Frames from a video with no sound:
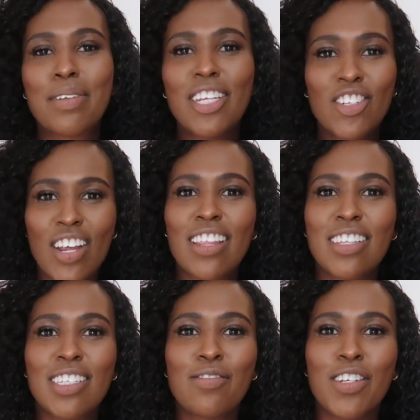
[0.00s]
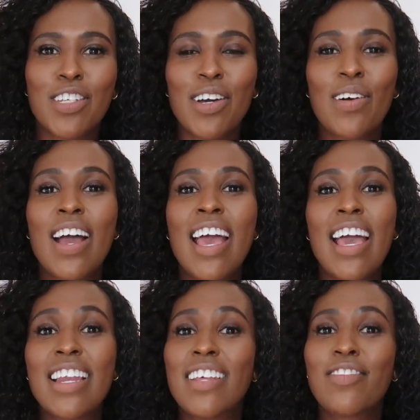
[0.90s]
Please share this video
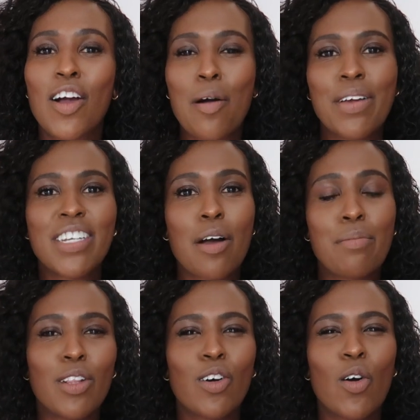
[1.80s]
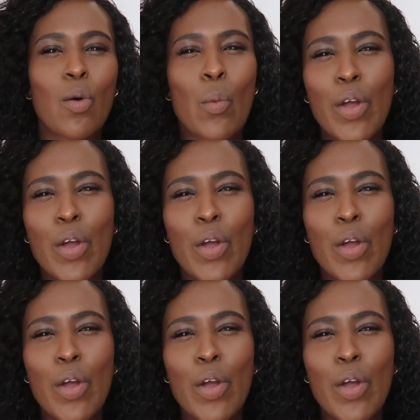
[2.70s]
and leave a comment down below.